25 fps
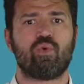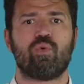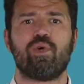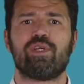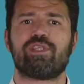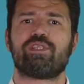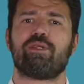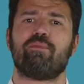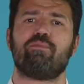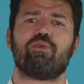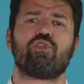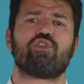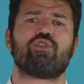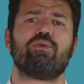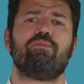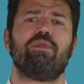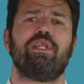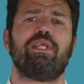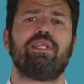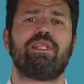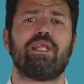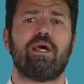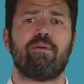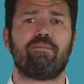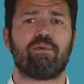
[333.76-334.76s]
We will
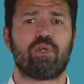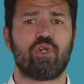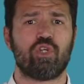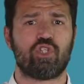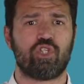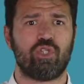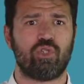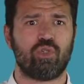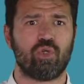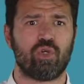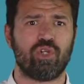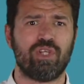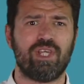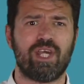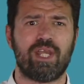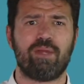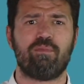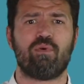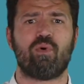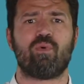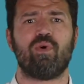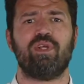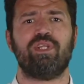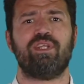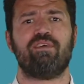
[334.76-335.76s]
return to this
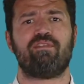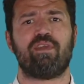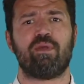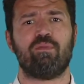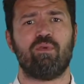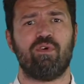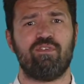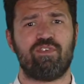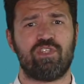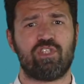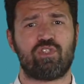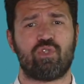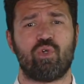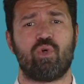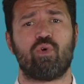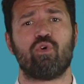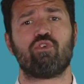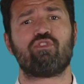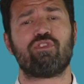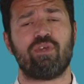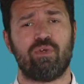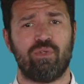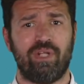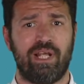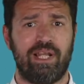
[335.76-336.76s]
possibility when we have
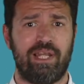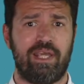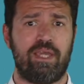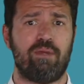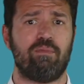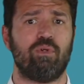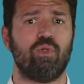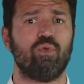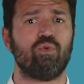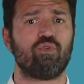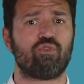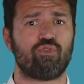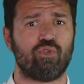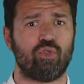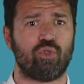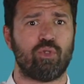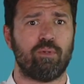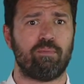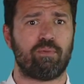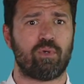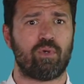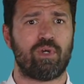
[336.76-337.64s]
seen what a label is,